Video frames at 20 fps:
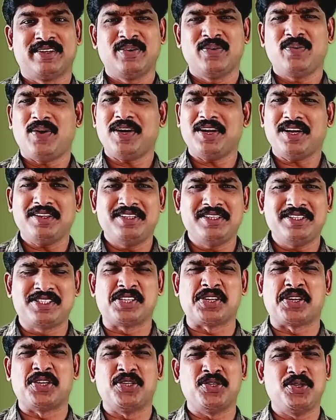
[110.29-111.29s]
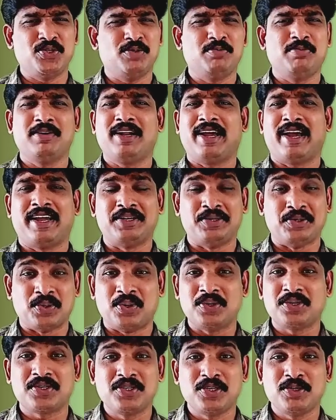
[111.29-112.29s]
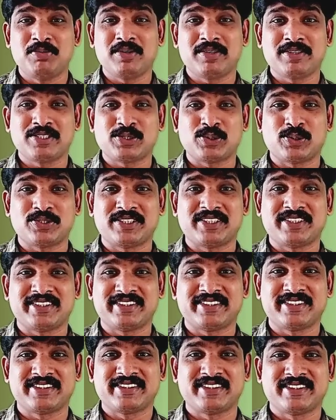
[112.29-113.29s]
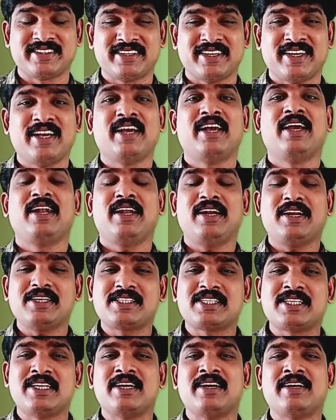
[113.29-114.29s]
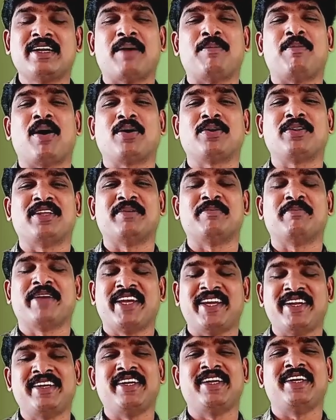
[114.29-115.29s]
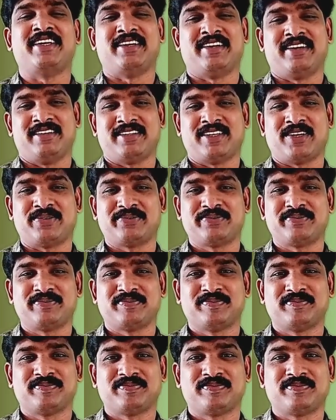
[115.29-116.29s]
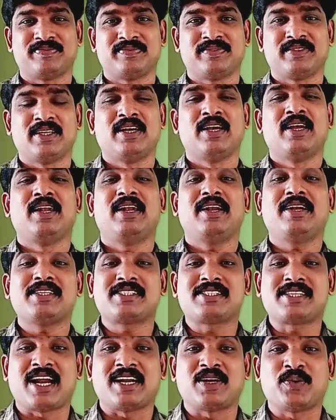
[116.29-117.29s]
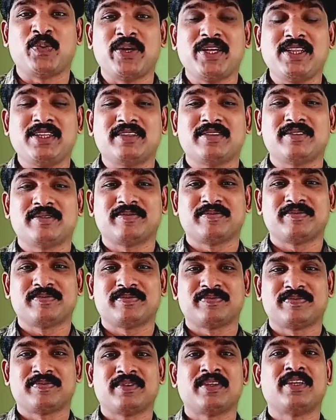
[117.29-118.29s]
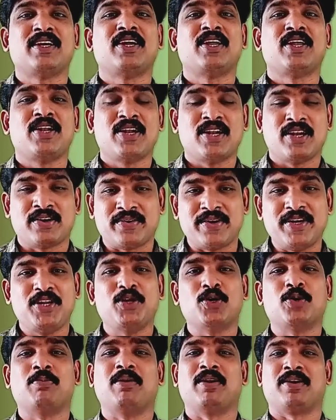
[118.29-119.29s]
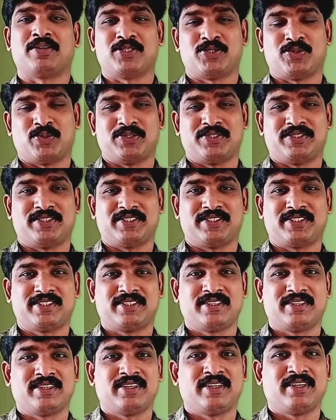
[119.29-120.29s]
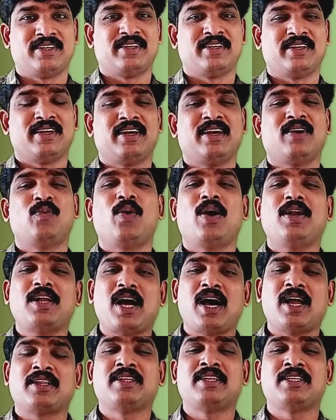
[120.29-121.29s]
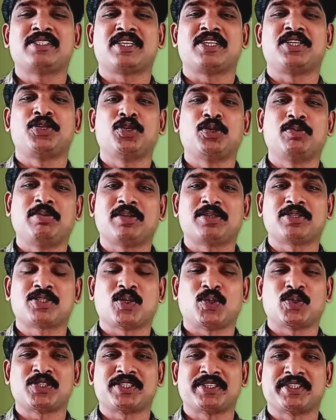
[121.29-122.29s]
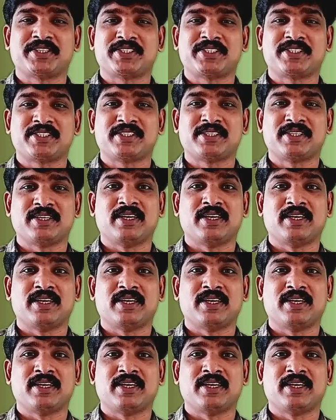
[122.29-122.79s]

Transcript: What are these renewable and non-renewable resources? Let us learn about them in detail now. Let us start with renewable resources. What are these renewable resources?